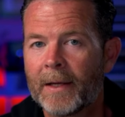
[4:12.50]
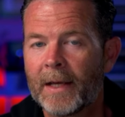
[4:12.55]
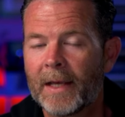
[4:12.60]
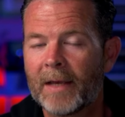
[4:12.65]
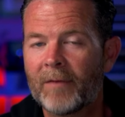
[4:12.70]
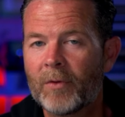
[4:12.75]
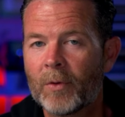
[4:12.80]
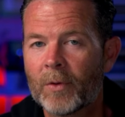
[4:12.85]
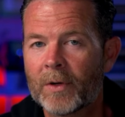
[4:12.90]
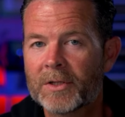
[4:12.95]

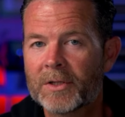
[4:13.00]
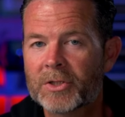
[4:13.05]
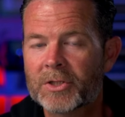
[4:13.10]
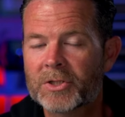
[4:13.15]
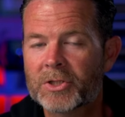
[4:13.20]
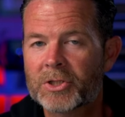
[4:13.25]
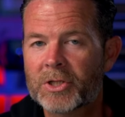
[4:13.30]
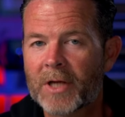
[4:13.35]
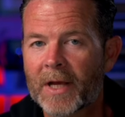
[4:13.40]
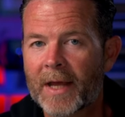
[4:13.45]
If you want to
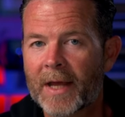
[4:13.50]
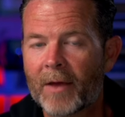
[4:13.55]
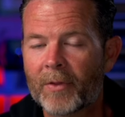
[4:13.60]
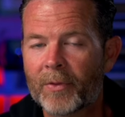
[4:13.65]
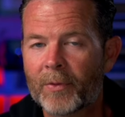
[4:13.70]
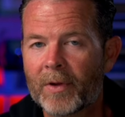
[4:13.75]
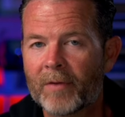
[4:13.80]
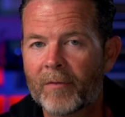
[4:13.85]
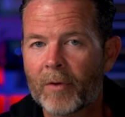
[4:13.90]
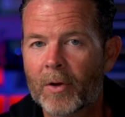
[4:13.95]
just check out
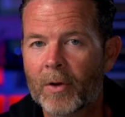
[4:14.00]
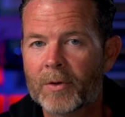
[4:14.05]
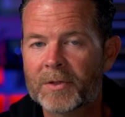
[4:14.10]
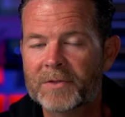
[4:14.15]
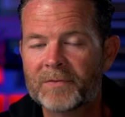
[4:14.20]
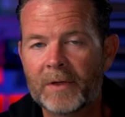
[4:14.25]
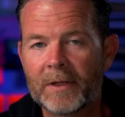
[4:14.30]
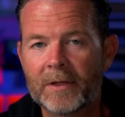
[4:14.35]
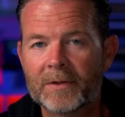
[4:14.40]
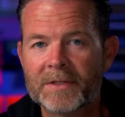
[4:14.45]
three of our
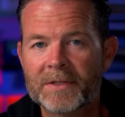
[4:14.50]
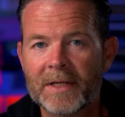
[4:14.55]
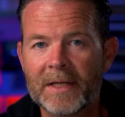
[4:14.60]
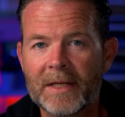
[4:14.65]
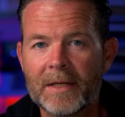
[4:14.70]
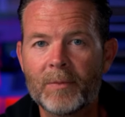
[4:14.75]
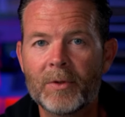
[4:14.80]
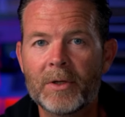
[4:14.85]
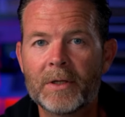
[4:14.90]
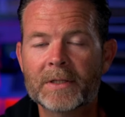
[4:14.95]
course videos and
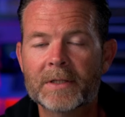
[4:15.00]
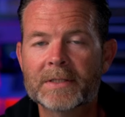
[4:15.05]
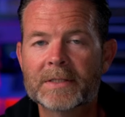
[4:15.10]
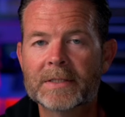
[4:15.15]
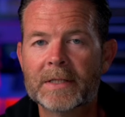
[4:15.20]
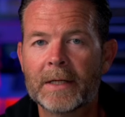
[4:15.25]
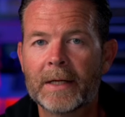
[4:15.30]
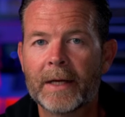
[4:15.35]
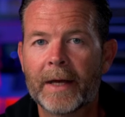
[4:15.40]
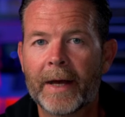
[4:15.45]

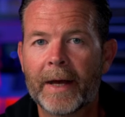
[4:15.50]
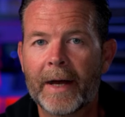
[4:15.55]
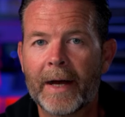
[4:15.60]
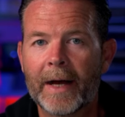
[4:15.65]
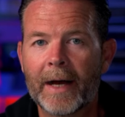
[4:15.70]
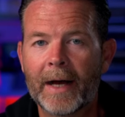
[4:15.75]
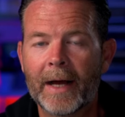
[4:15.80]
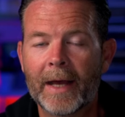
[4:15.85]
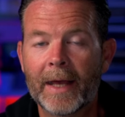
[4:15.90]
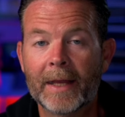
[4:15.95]
ebooks,
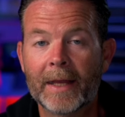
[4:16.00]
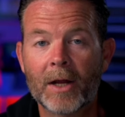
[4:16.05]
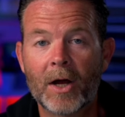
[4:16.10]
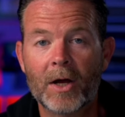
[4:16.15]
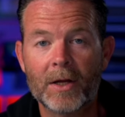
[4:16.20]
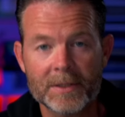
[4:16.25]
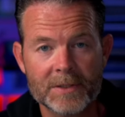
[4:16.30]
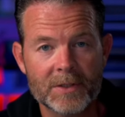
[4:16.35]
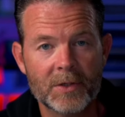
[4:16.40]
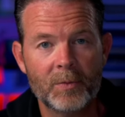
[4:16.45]
Uh, and
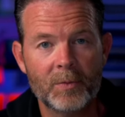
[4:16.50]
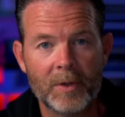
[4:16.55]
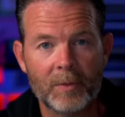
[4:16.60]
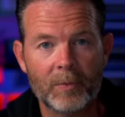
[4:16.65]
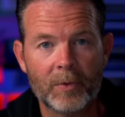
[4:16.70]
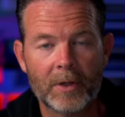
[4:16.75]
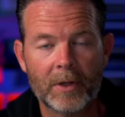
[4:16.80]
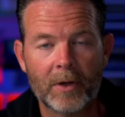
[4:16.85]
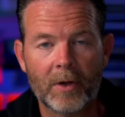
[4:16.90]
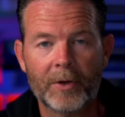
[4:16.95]
also be
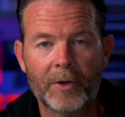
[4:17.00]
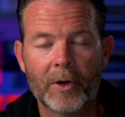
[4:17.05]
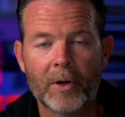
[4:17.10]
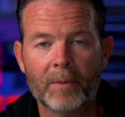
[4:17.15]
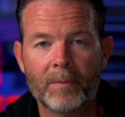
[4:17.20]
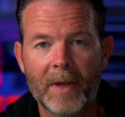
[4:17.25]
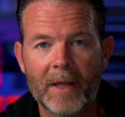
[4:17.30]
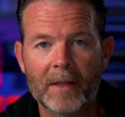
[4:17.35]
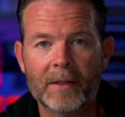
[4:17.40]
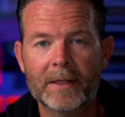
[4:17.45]
put on our
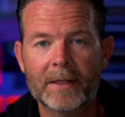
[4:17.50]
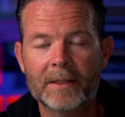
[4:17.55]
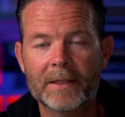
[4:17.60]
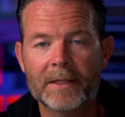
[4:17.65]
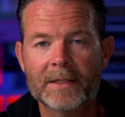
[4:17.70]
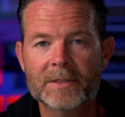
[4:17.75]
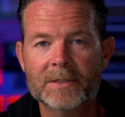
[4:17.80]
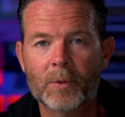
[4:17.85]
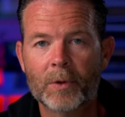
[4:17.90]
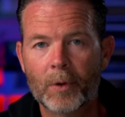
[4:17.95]
mailing
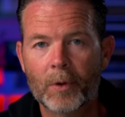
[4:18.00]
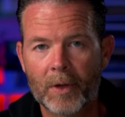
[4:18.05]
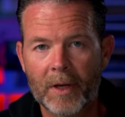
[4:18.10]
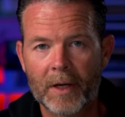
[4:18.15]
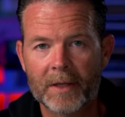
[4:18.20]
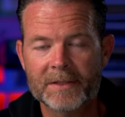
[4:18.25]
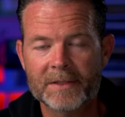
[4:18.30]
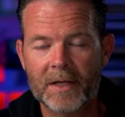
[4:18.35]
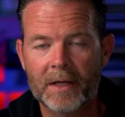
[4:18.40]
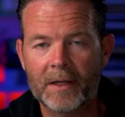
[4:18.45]
list where you'll
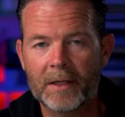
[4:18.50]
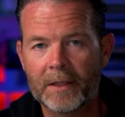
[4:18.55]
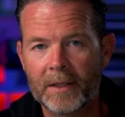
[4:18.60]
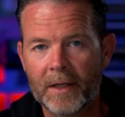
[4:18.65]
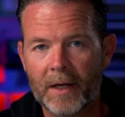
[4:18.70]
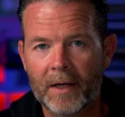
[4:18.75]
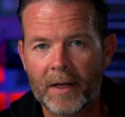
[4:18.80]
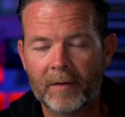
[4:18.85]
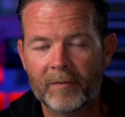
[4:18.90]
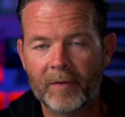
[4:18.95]
get a ton
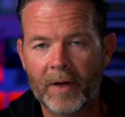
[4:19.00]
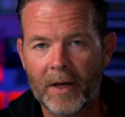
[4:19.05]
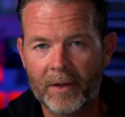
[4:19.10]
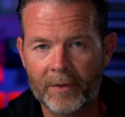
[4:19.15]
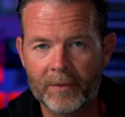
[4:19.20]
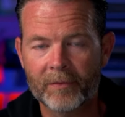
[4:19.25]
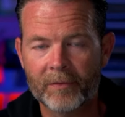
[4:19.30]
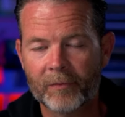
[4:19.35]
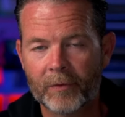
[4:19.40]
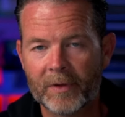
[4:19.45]
of
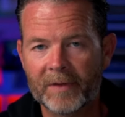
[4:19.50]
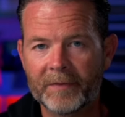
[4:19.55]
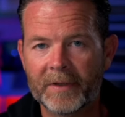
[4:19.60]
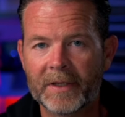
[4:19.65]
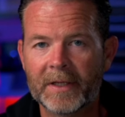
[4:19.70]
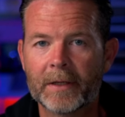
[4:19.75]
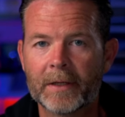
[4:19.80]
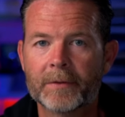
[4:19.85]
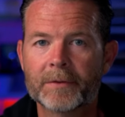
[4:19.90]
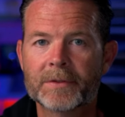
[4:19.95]
other free
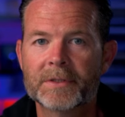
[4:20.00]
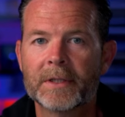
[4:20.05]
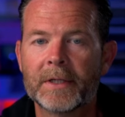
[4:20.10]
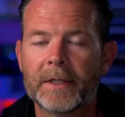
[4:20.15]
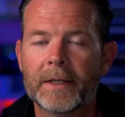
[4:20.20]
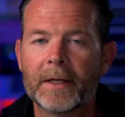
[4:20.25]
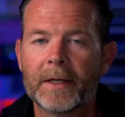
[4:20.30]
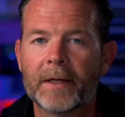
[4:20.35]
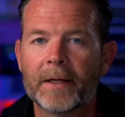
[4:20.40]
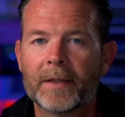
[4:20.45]
videos.
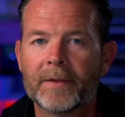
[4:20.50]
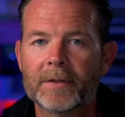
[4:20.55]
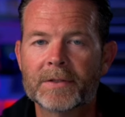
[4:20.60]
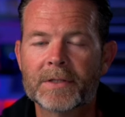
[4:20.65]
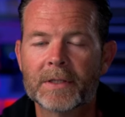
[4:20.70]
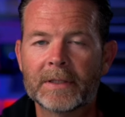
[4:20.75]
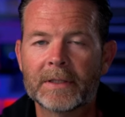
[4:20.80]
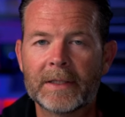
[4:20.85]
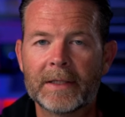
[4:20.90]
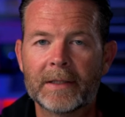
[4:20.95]

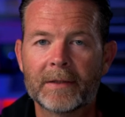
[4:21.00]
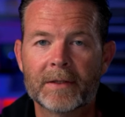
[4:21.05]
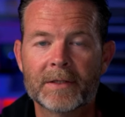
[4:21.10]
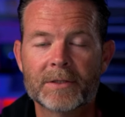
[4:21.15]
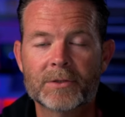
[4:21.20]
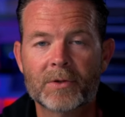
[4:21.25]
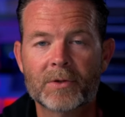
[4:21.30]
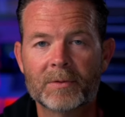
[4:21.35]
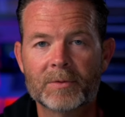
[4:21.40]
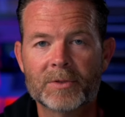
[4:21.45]
There's a link in the
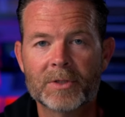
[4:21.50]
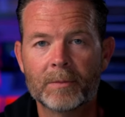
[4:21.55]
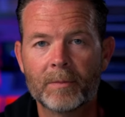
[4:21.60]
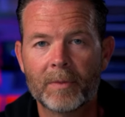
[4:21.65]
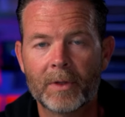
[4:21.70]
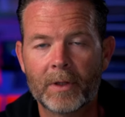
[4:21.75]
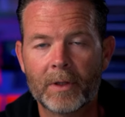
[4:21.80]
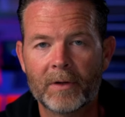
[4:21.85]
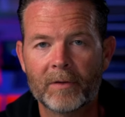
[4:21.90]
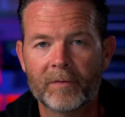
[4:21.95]
description
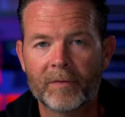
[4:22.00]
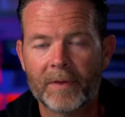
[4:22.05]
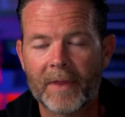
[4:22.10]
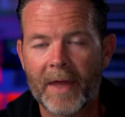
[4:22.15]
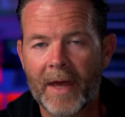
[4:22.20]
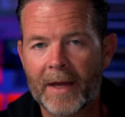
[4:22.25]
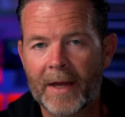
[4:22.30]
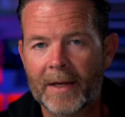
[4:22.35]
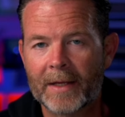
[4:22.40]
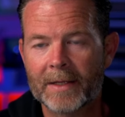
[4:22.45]
below for
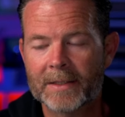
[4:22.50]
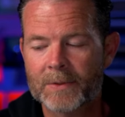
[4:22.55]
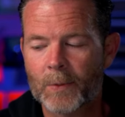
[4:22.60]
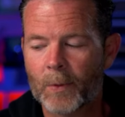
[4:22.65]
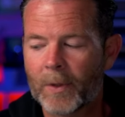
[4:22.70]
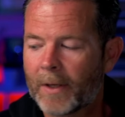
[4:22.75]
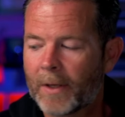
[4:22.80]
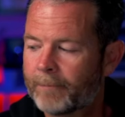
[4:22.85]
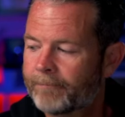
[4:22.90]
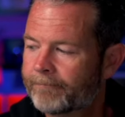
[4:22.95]
that as
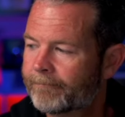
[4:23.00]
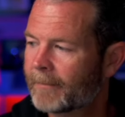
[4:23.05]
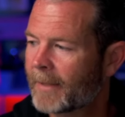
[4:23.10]
well.